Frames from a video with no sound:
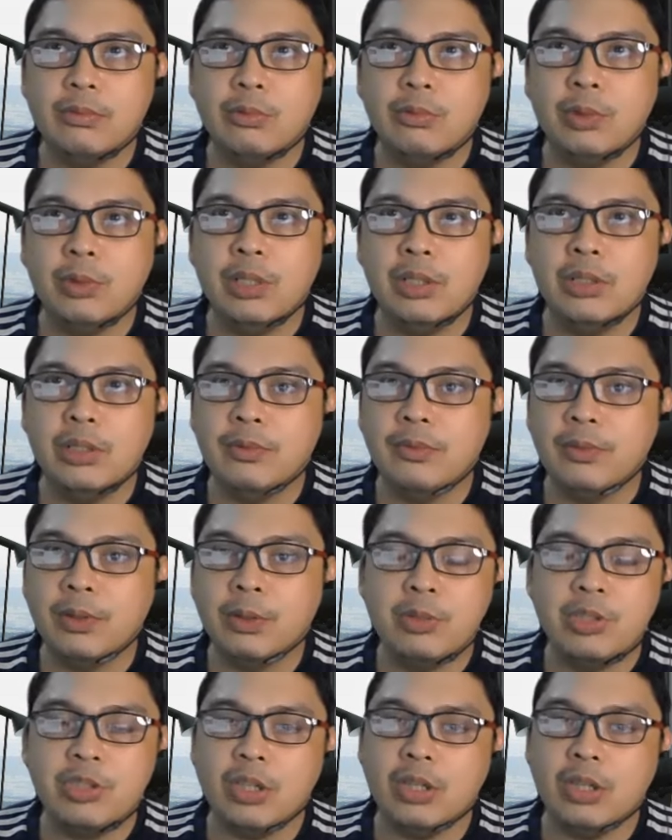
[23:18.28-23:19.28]
we learn
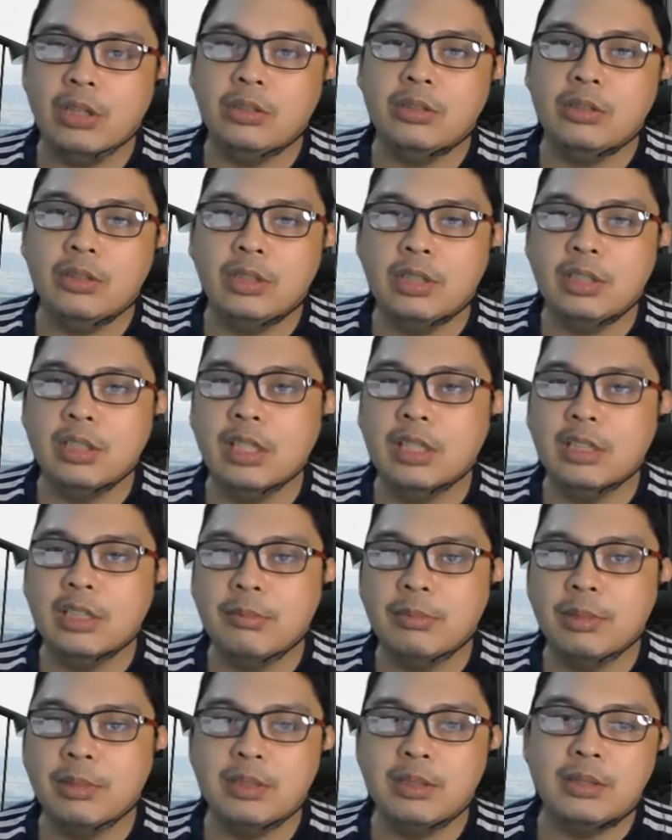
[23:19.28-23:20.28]
from each other, hindi lang
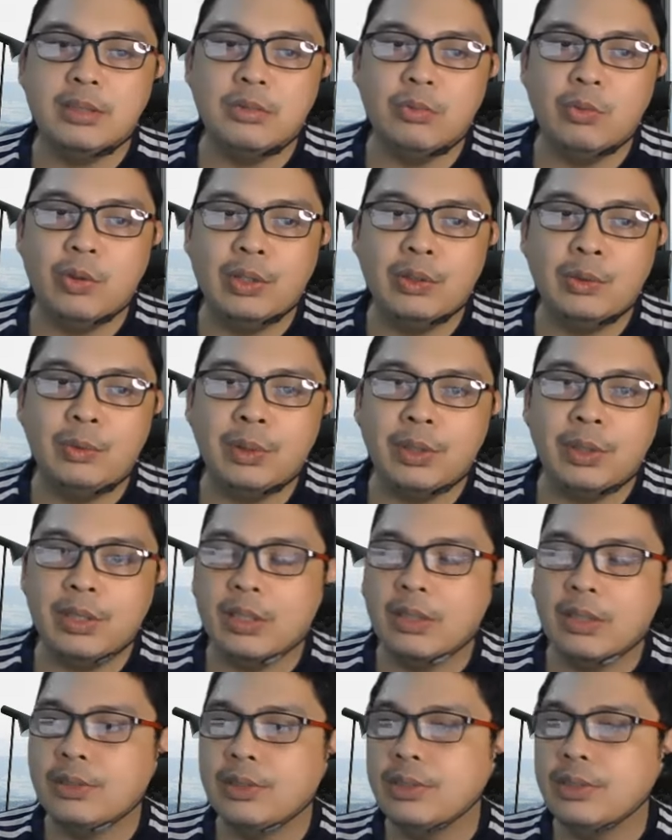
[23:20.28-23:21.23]
naman one way.